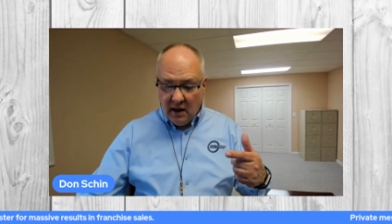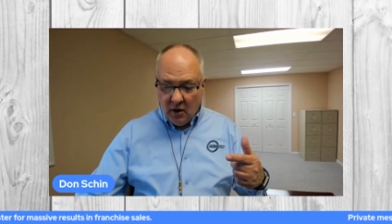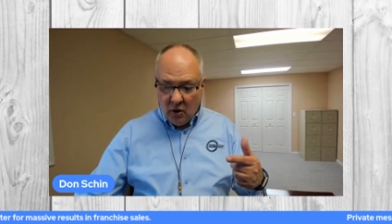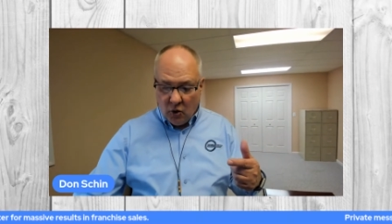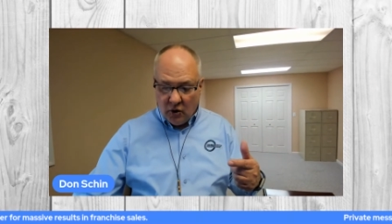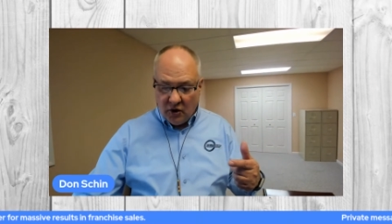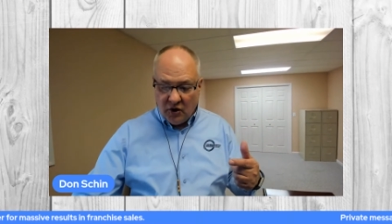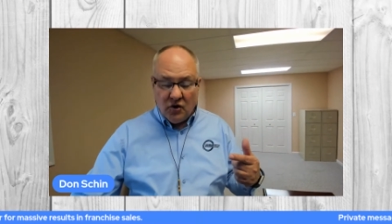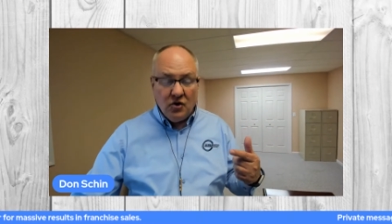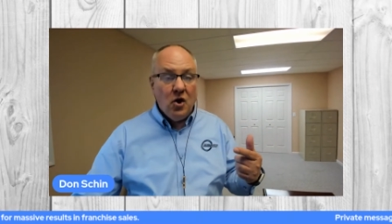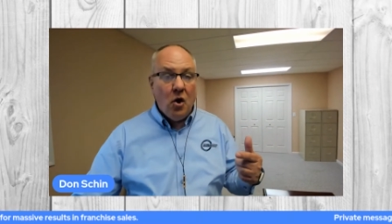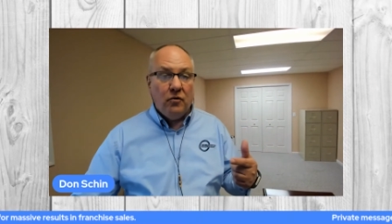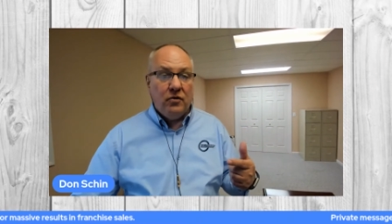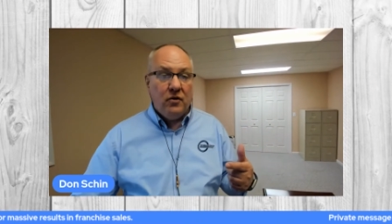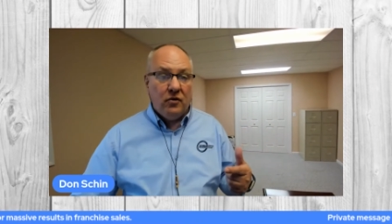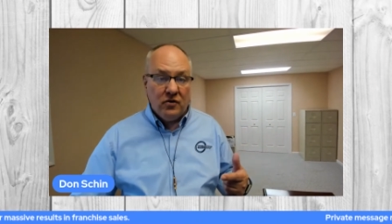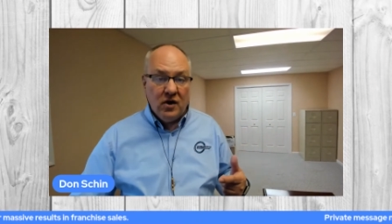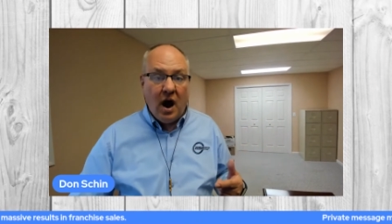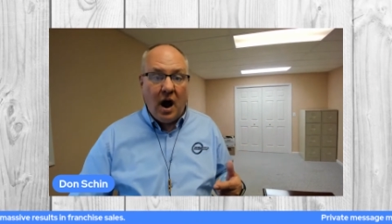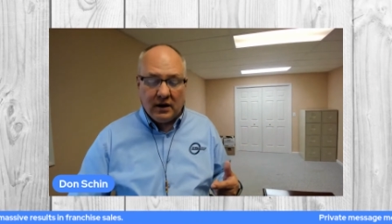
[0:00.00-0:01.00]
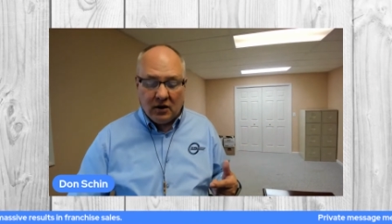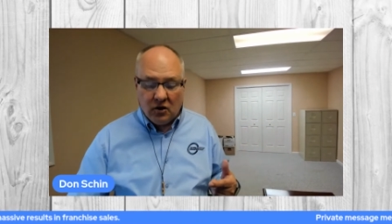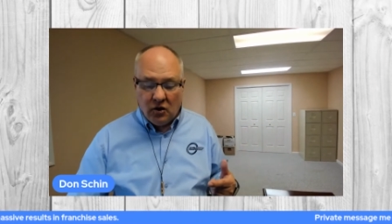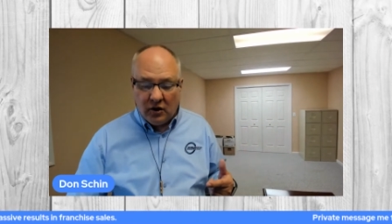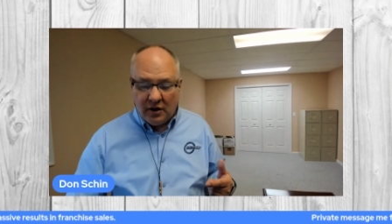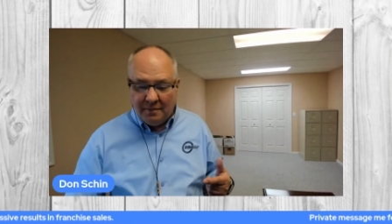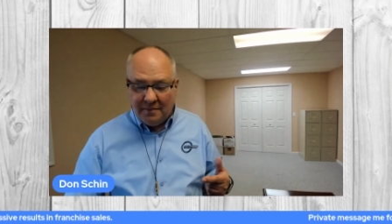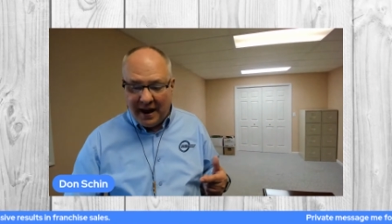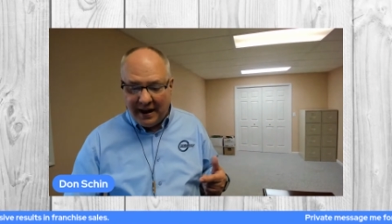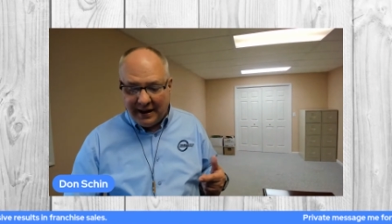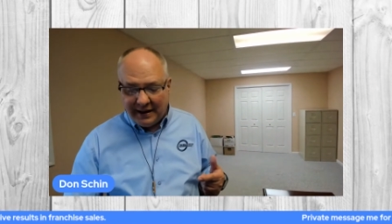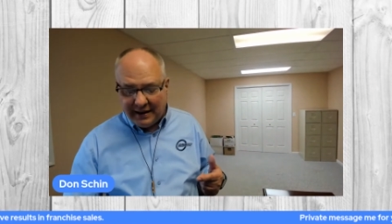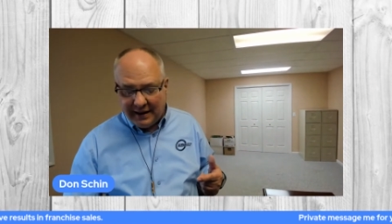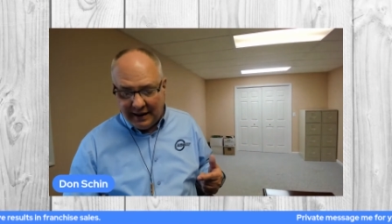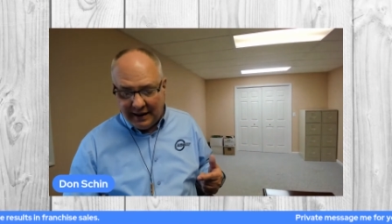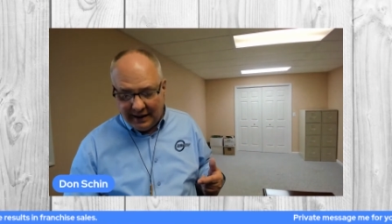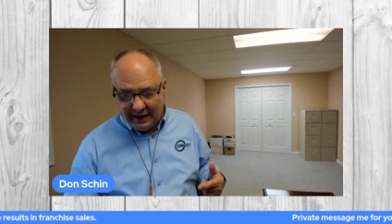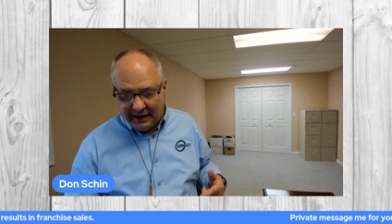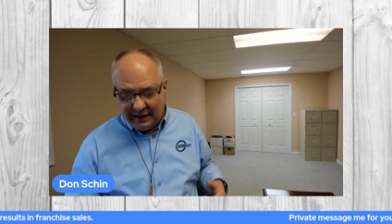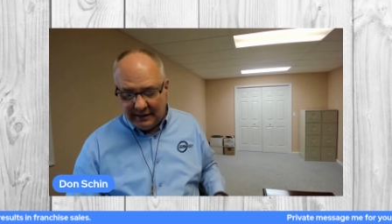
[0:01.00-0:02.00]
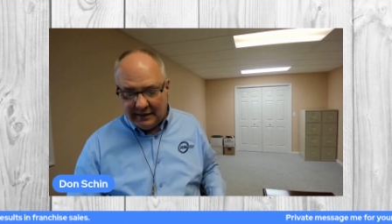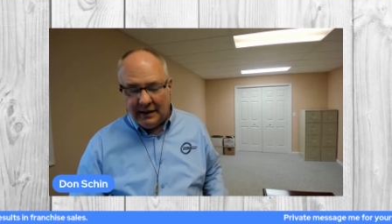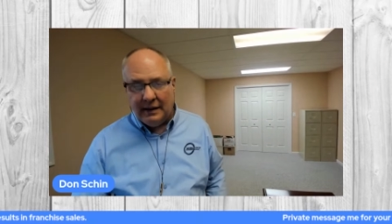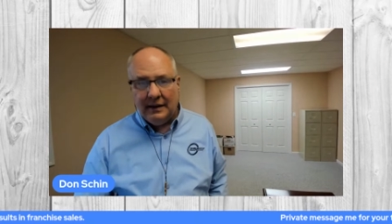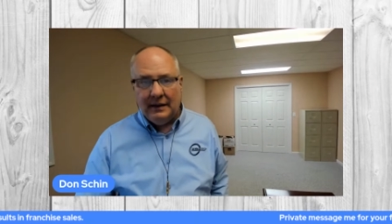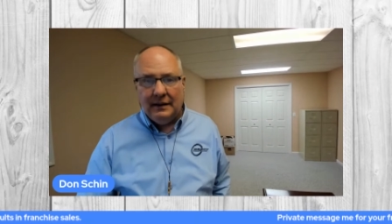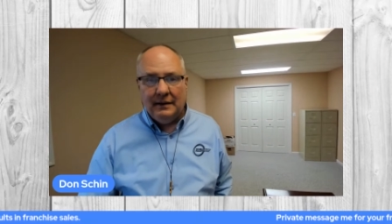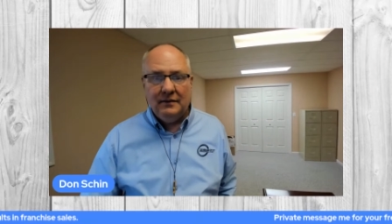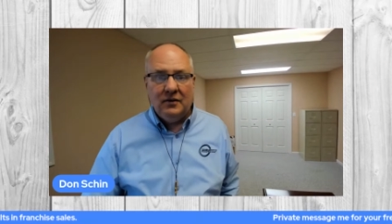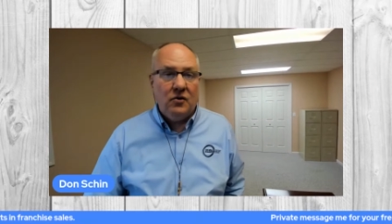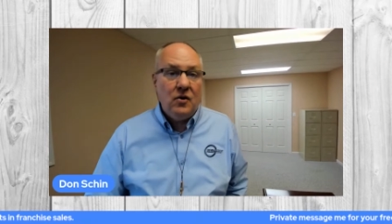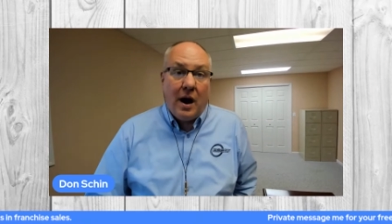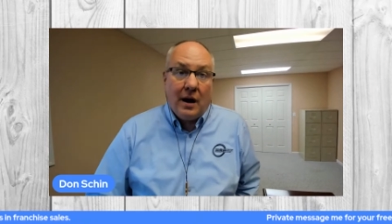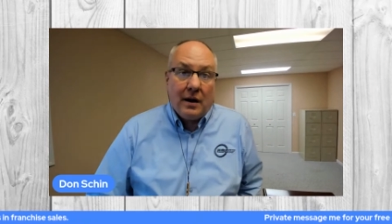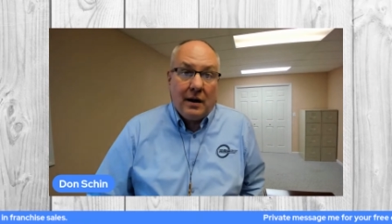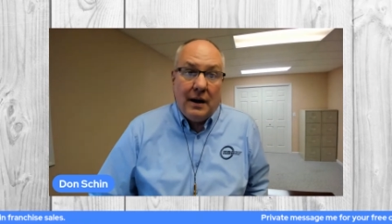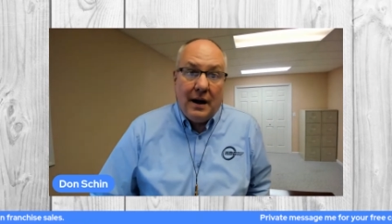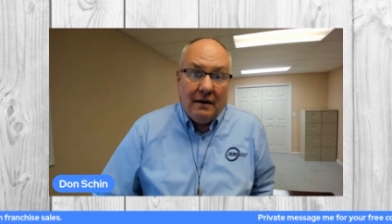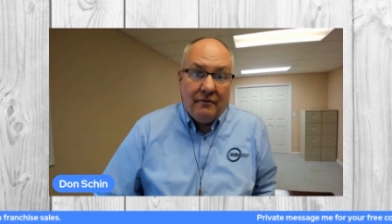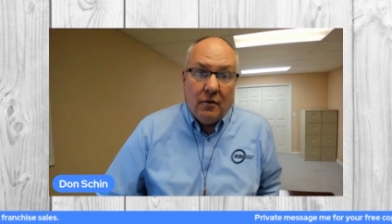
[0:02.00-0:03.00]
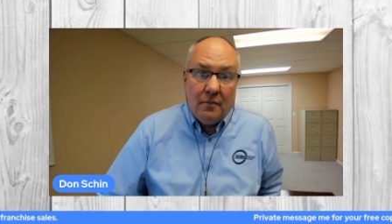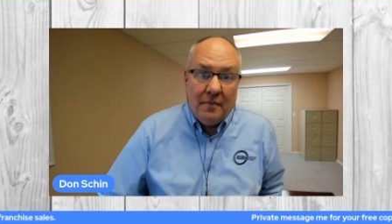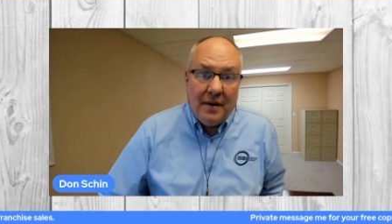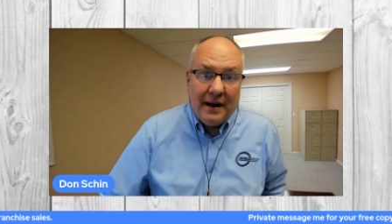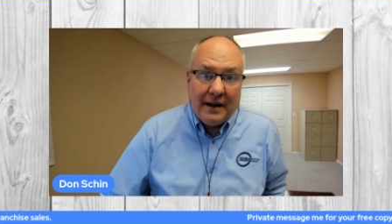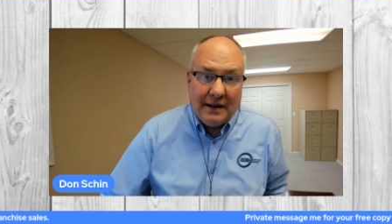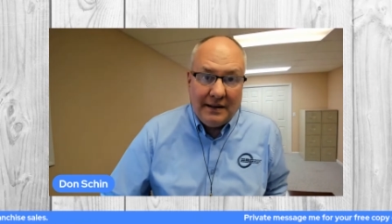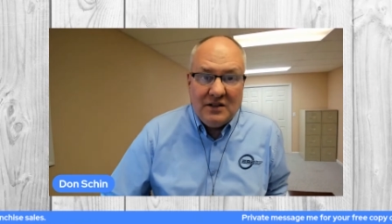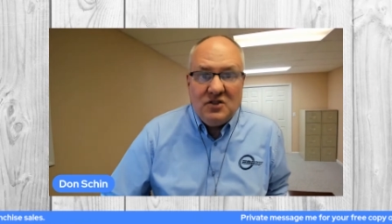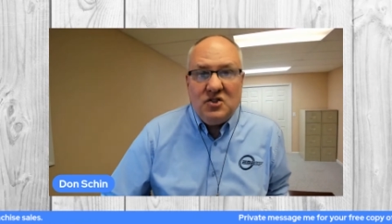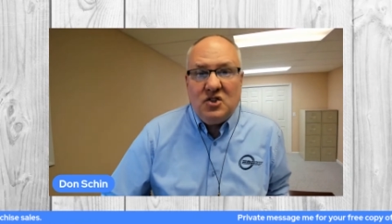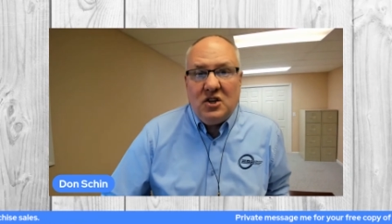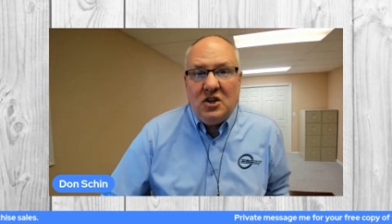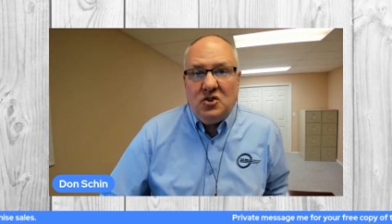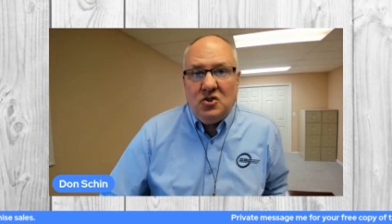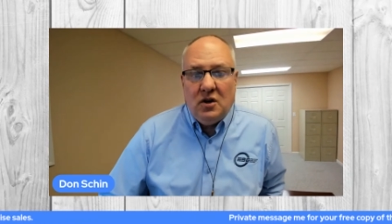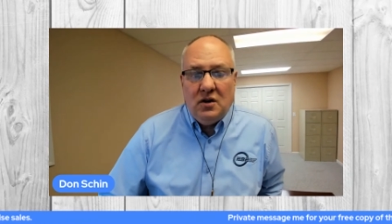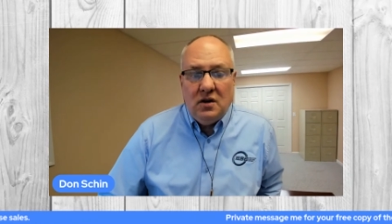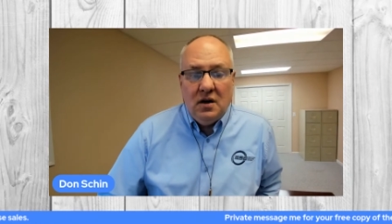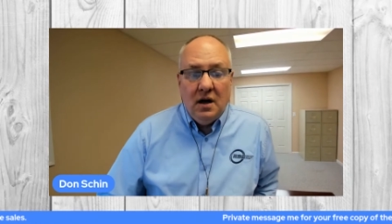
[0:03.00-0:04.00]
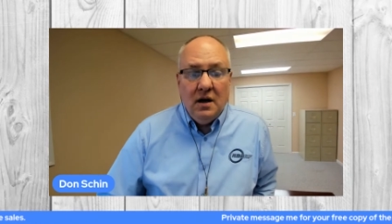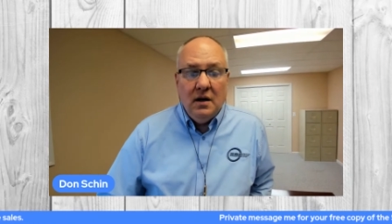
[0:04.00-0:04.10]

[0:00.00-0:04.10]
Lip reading: or they're not going to make they're not going to ever make a decision